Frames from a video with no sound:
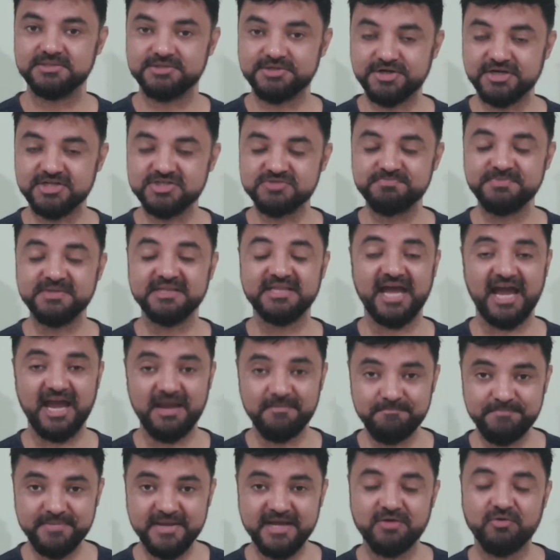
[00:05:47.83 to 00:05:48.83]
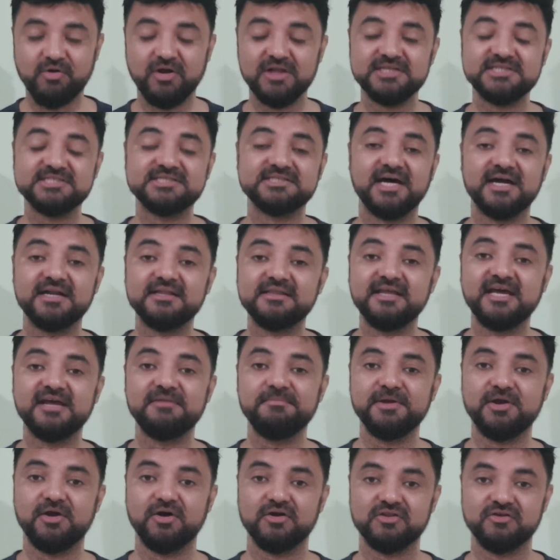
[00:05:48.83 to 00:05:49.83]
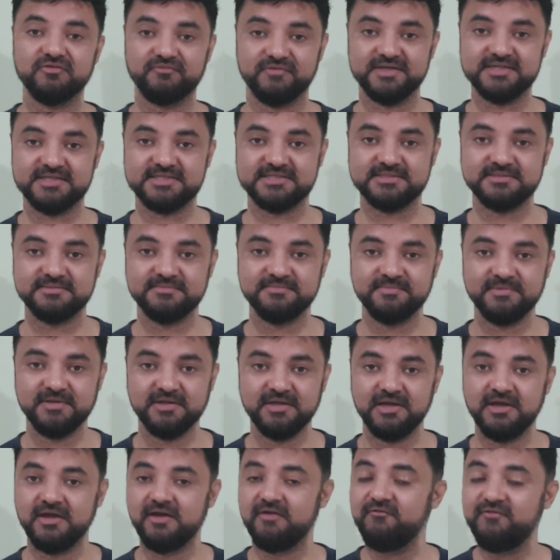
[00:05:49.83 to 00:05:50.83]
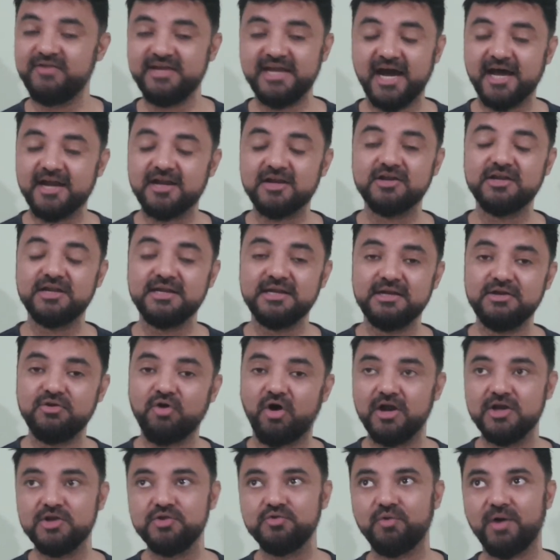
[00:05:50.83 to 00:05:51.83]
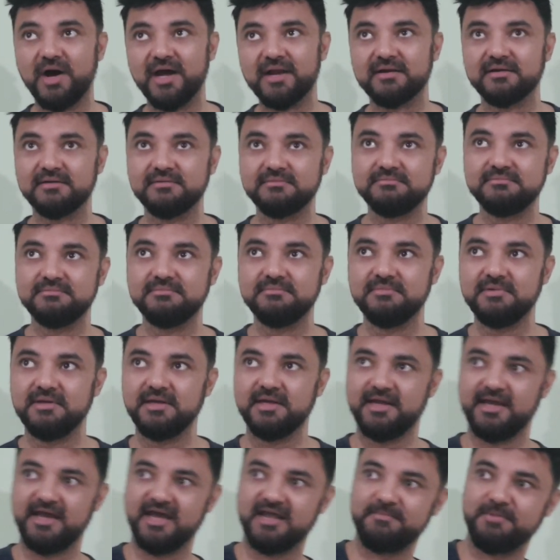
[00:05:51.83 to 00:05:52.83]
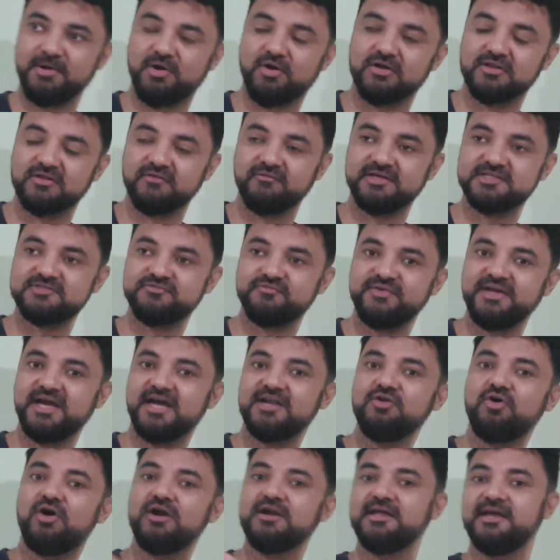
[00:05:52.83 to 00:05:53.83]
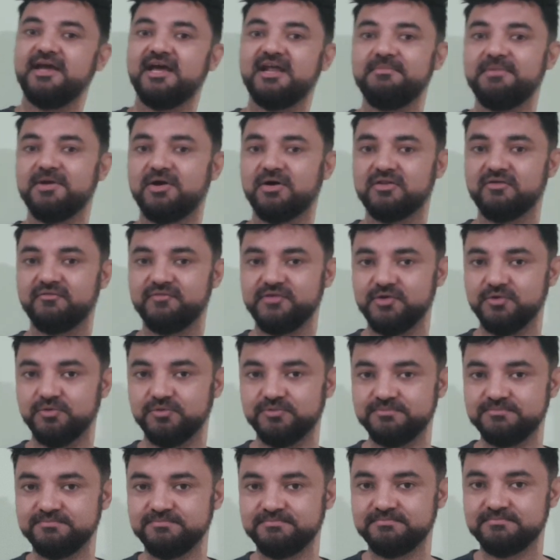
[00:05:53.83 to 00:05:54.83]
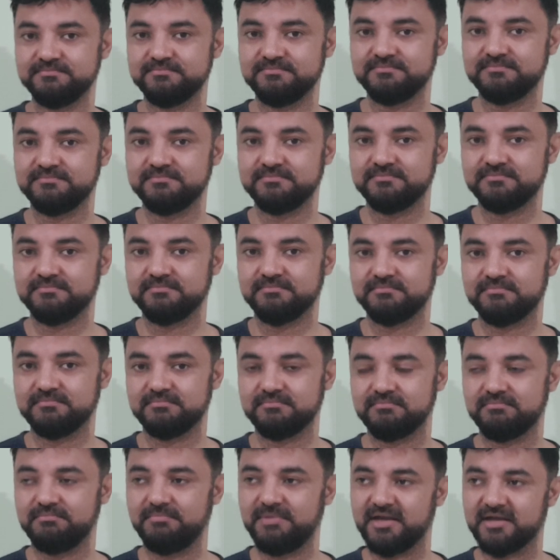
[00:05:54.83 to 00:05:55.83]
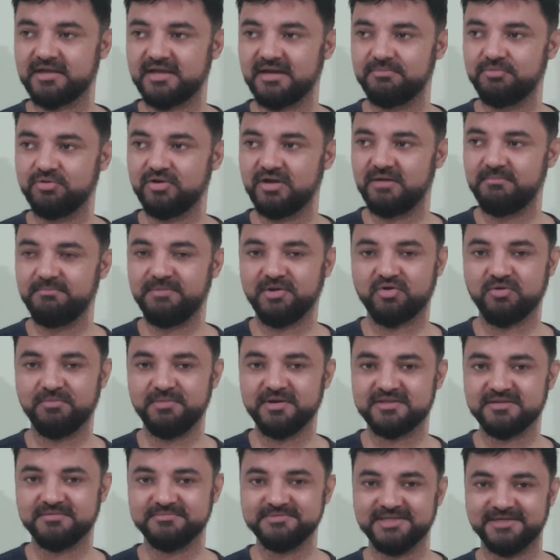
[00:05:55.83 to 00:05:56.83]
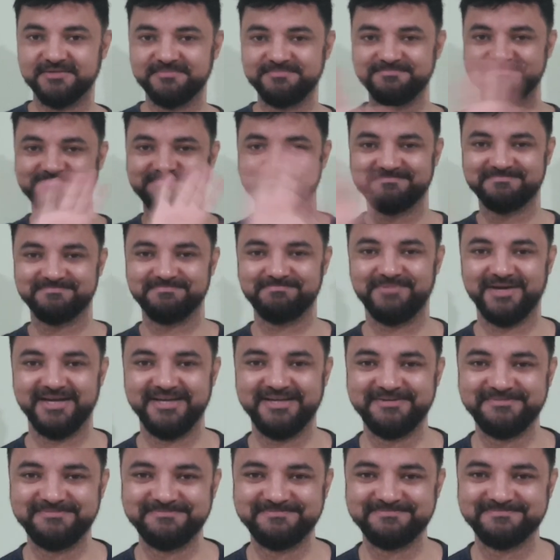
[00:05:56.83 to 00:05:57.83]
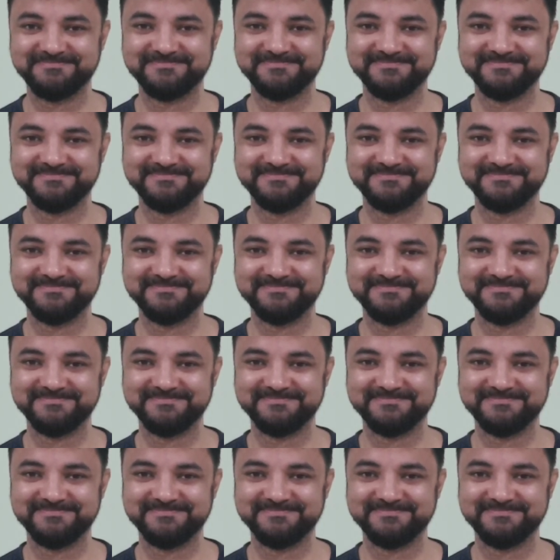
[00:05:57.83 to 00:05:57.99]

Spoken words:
Trust me, the MBA colleges are there because of us. We are not, you are here because of us, we are not here because of you. Maine kya bola, meko bhi samjha. Bye.